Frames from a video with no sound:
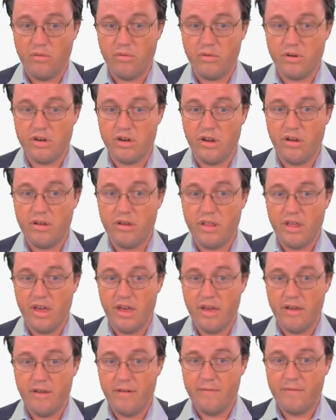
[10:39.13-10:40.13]
would go
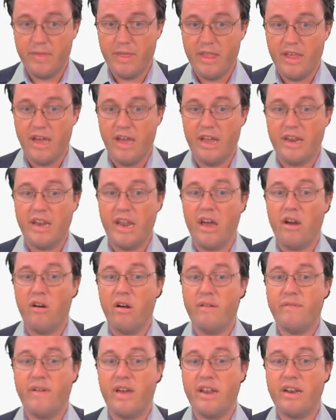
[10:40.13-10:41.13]
there and now
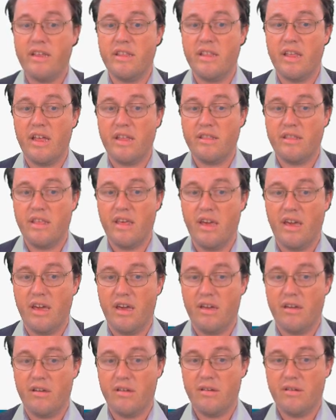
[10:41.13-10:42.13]
I've added that there.